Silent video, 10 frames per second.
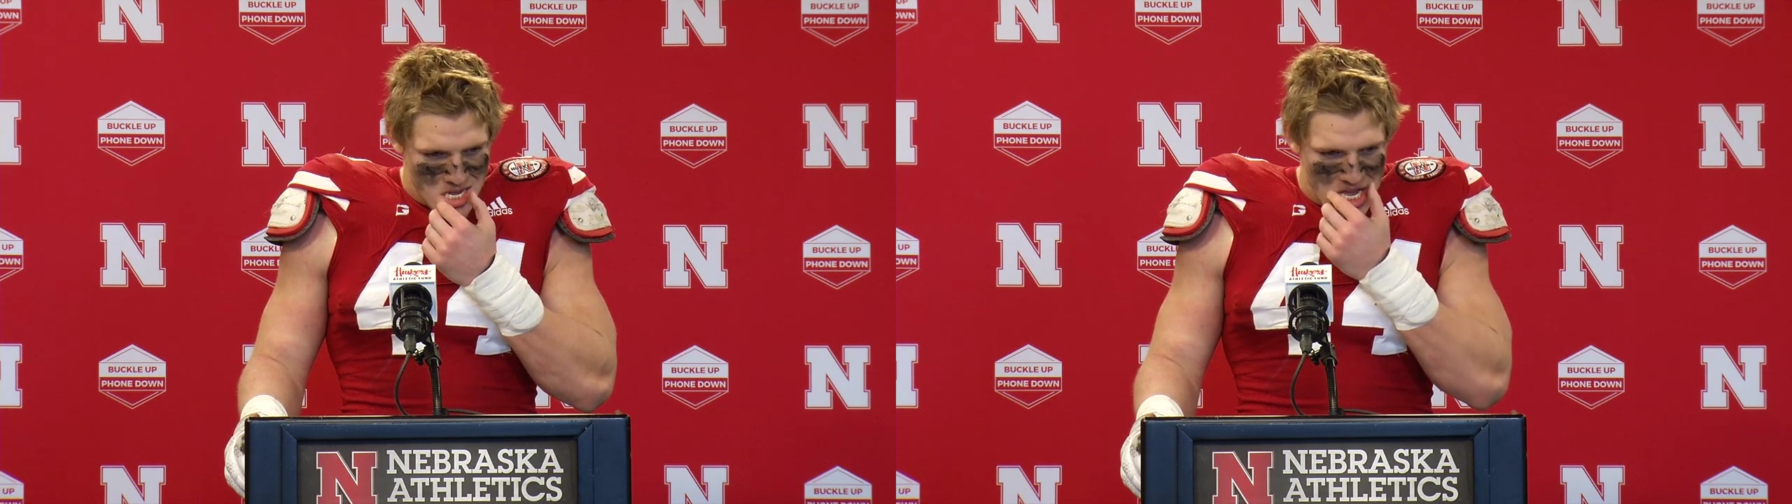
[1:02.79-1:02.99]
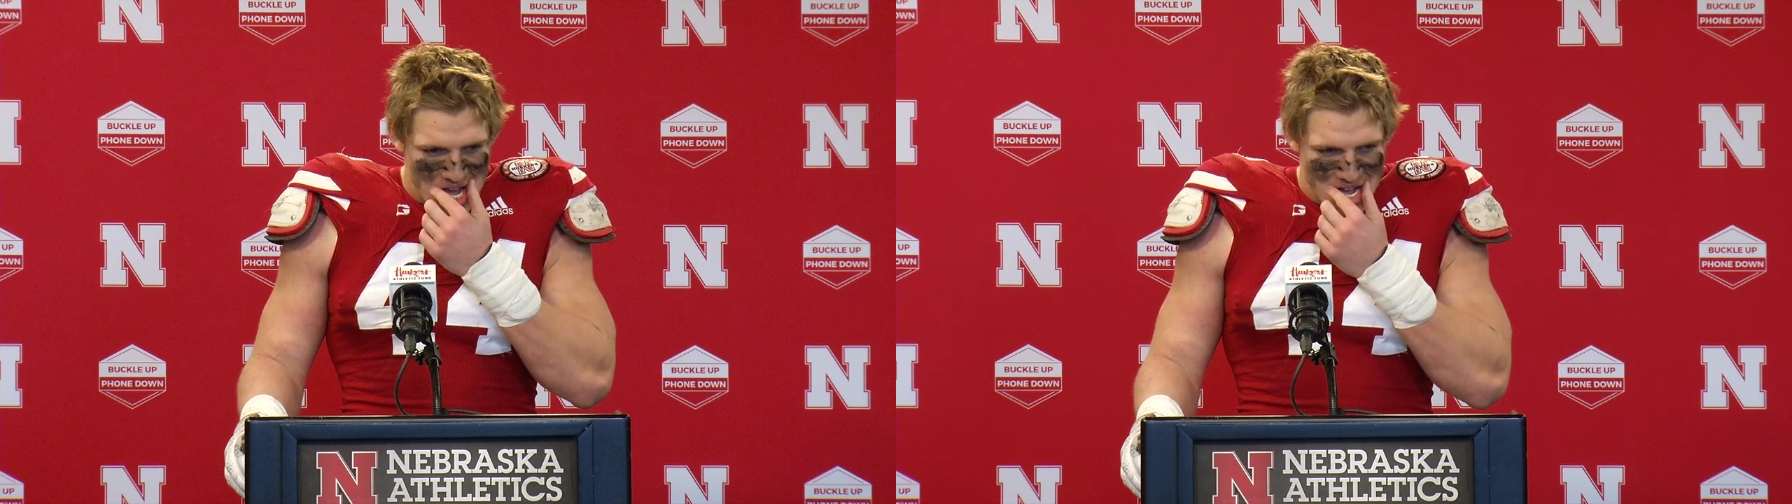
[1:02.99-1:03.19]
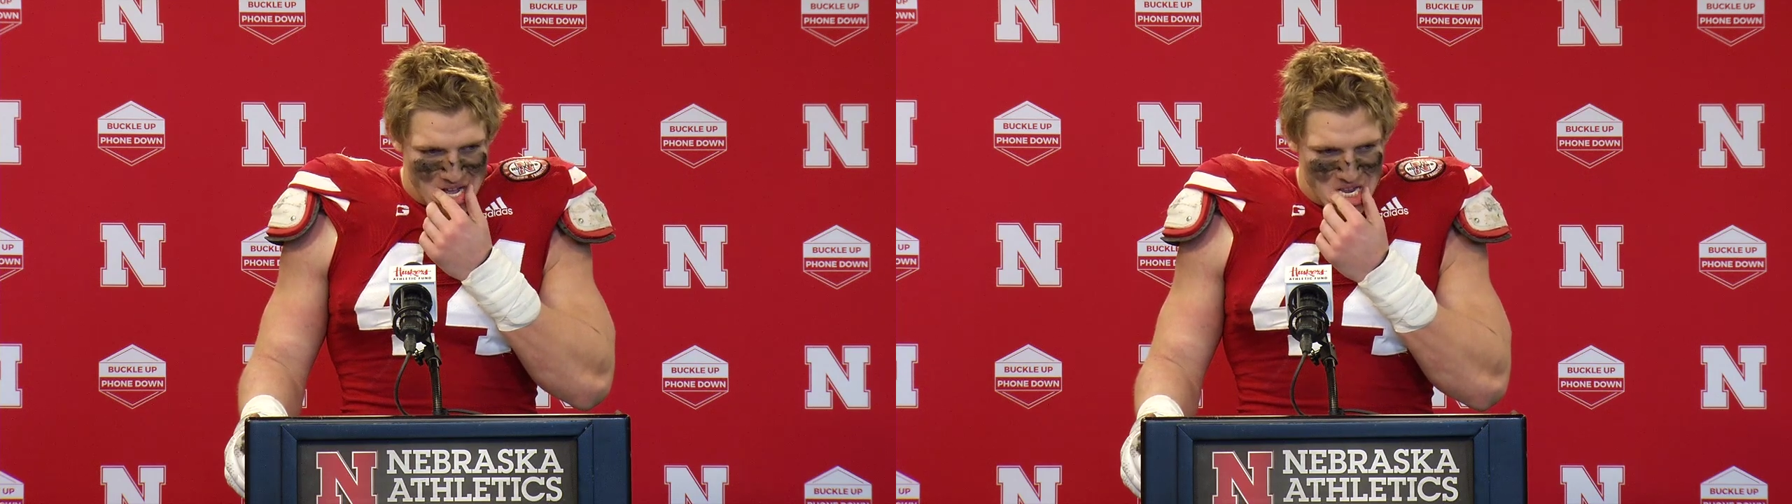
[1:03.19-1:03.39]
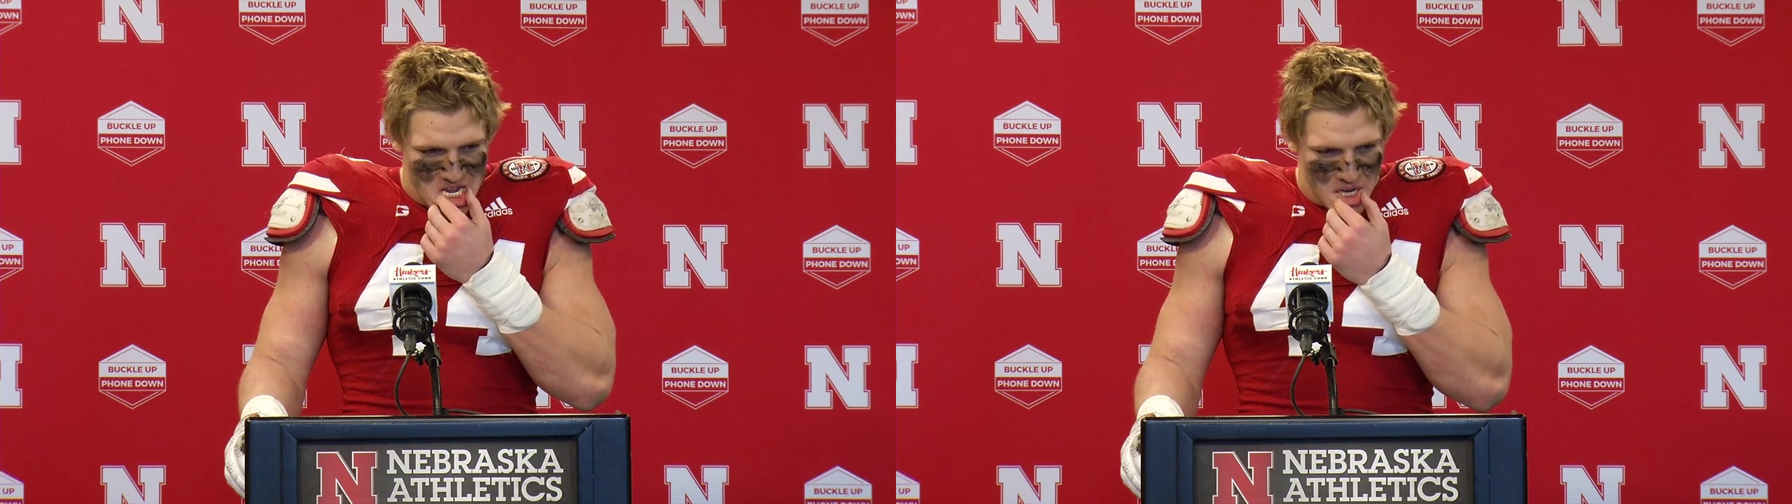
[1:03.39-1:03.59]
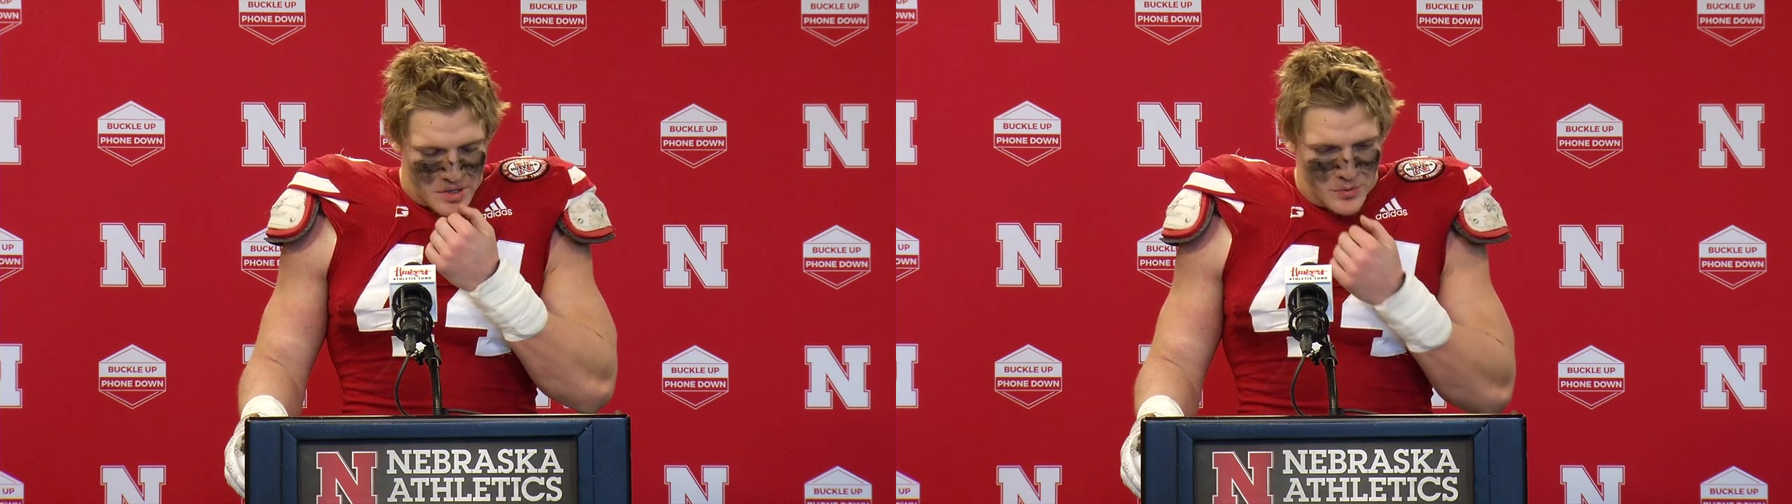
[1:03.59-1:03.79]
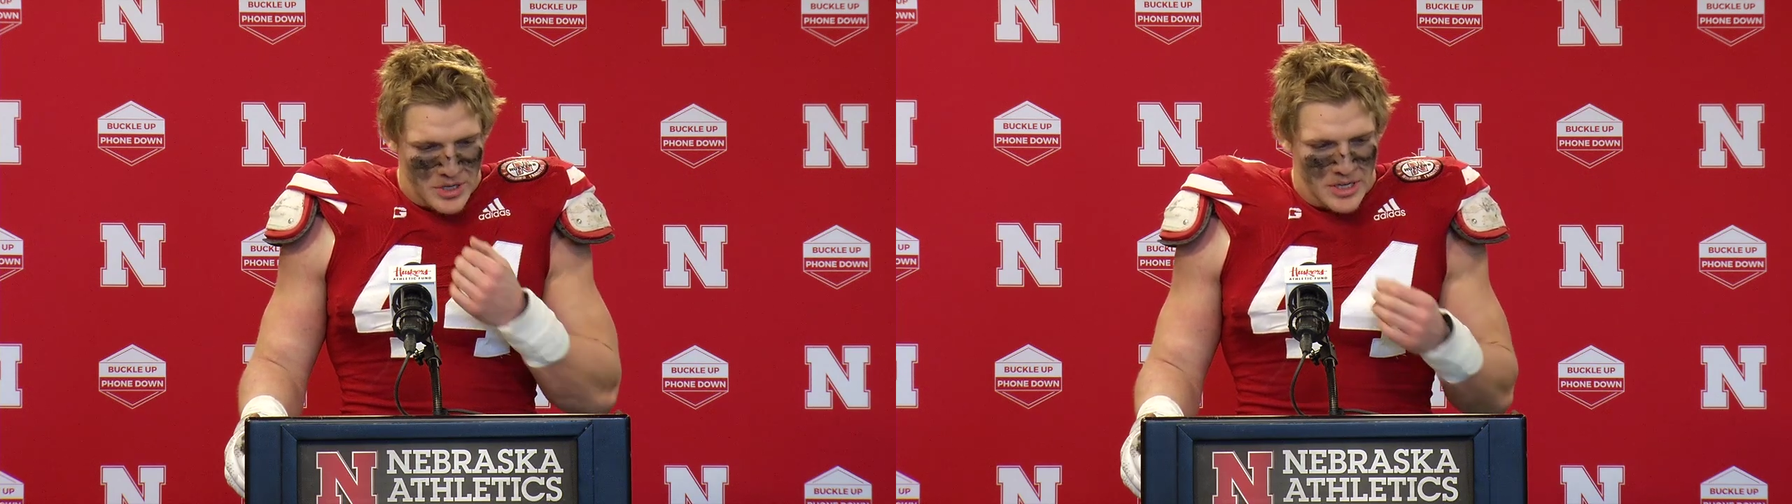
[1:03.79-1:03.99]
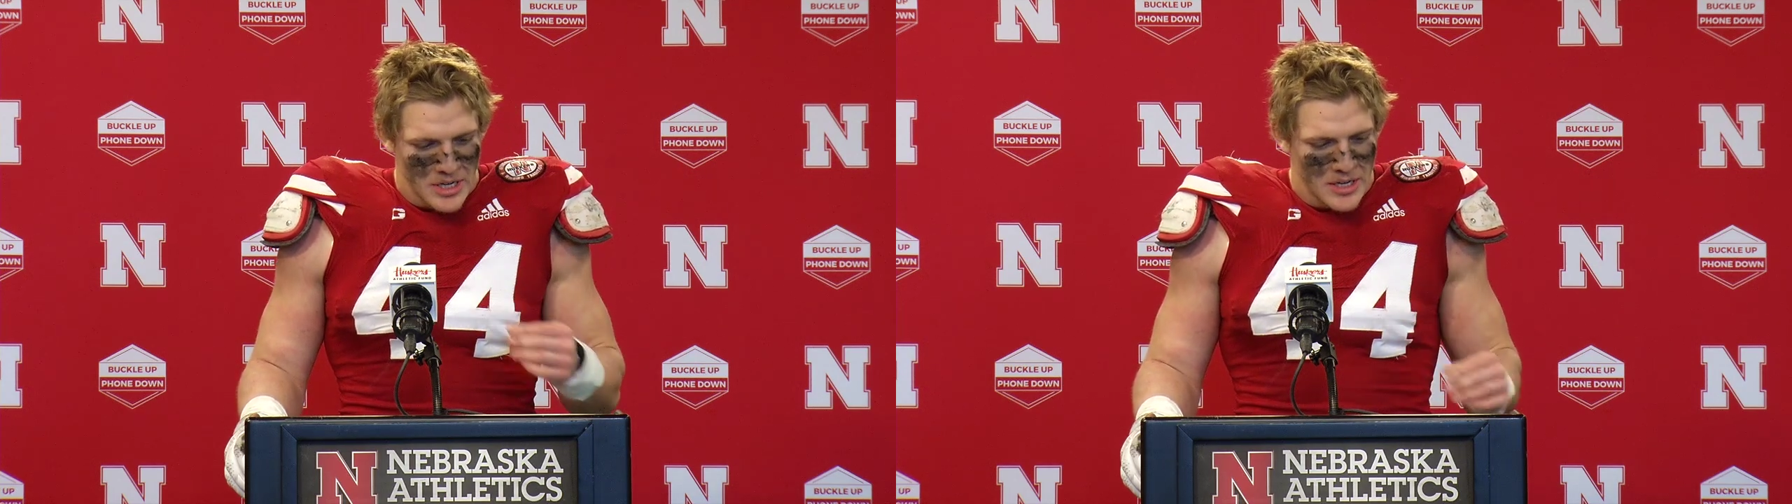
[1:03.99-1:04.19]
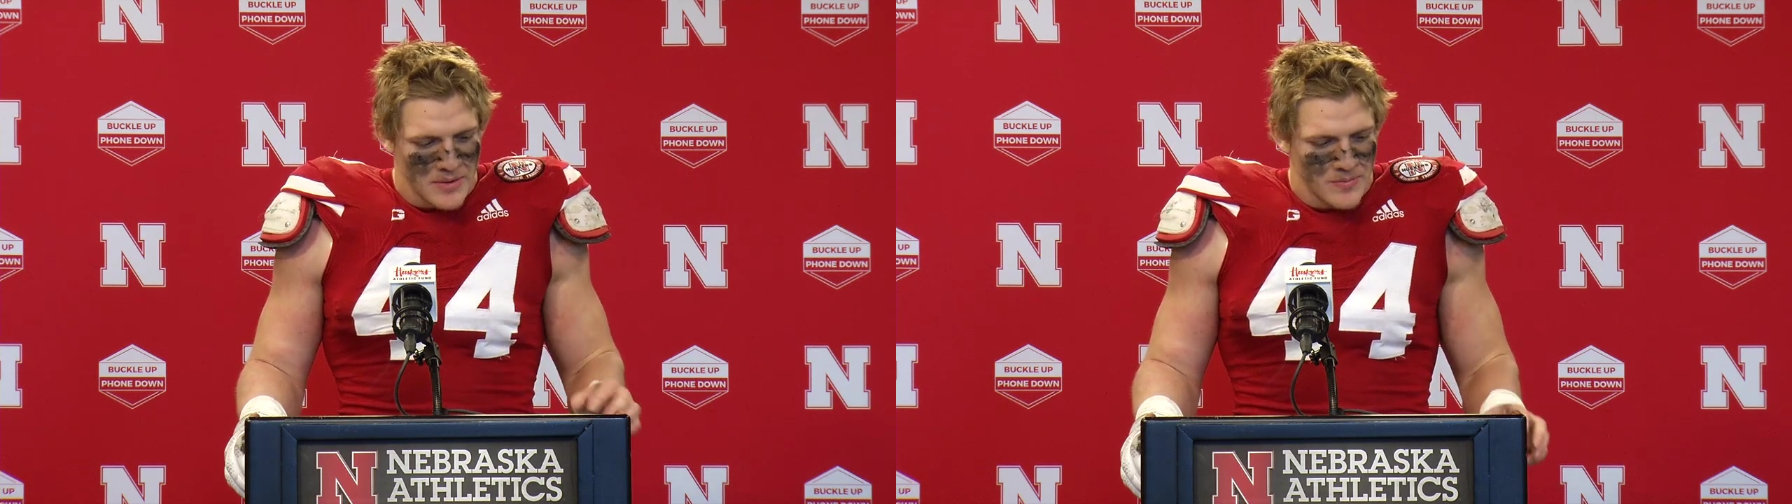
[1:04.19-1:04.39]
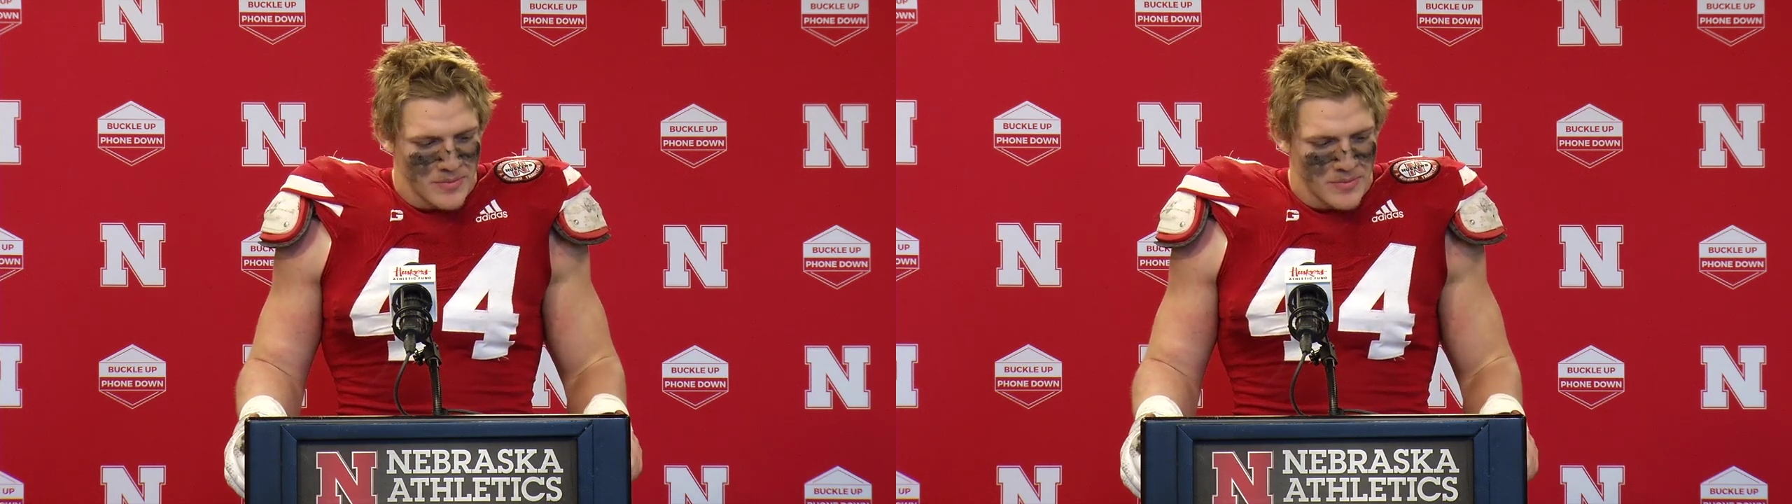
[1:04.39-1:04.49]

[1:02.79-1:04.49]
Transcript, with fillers: Yeah, yeah, and we uh,